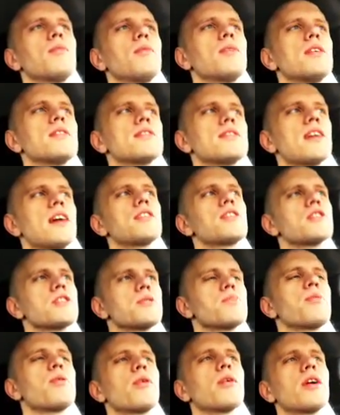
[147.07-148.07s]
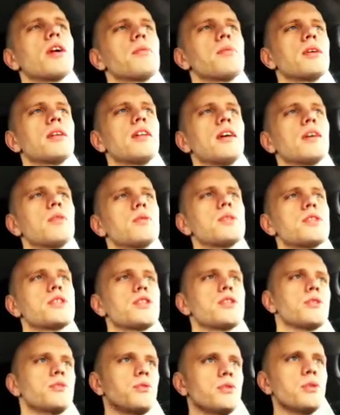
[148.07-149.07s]
it's not just a programming
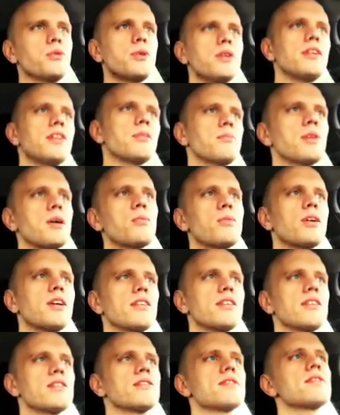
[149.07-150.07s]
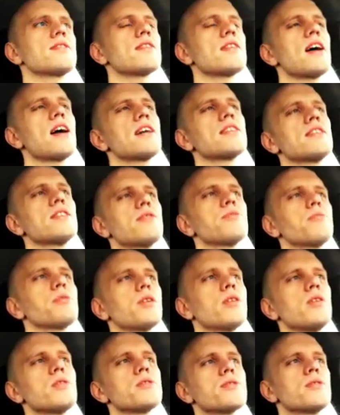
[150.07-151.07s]
language unit in my brain that's active,
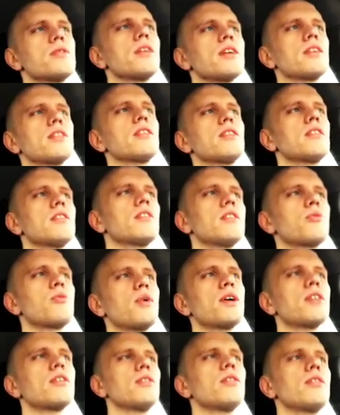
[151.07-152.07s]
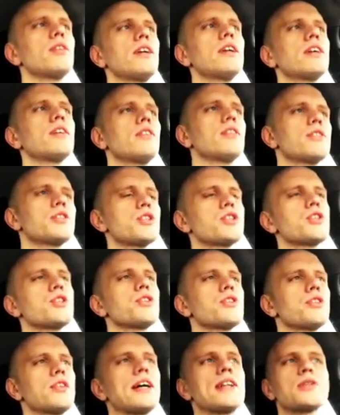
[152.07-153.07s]
but also like the regular
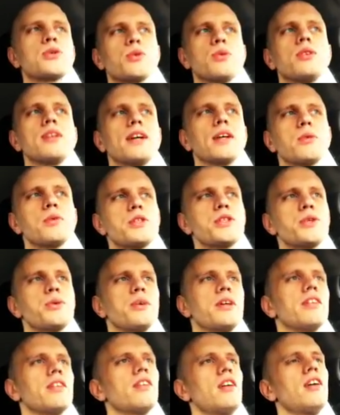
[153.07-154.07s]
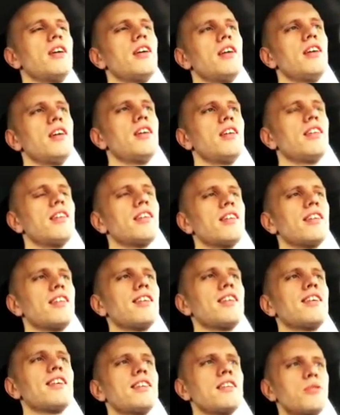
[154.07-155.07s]
English natural language unit.
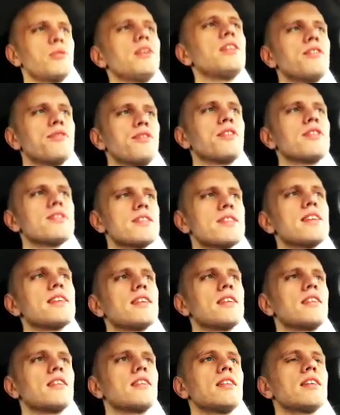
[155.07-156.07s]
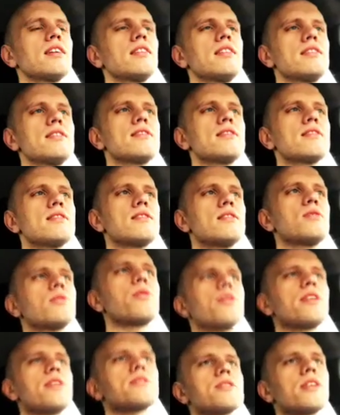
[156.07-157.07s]
And it really feels like these two
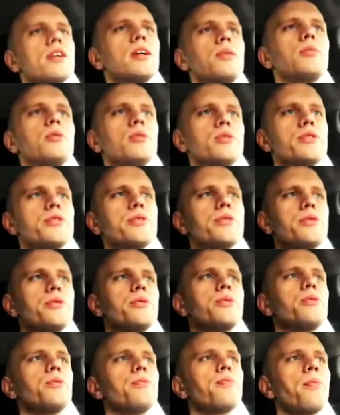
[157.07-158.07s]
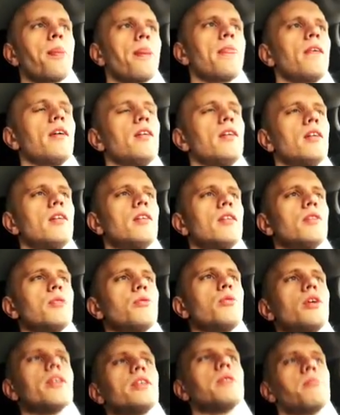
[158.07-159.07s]
things are able to
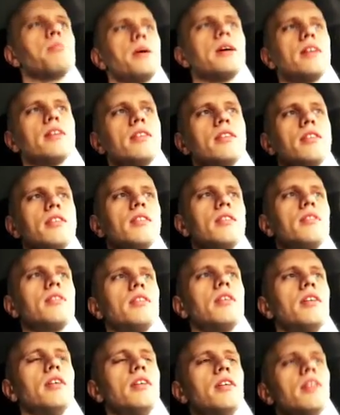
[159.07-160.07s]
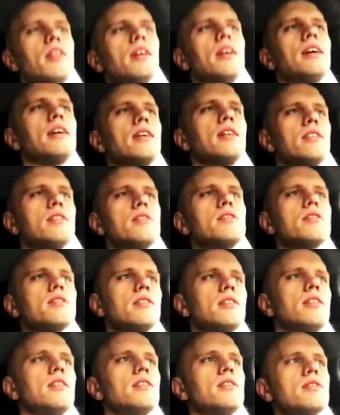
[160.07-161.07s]
run in parallel, and
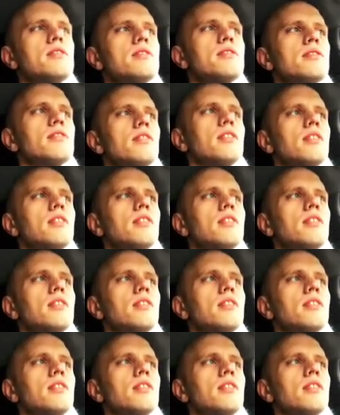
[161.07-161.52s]
it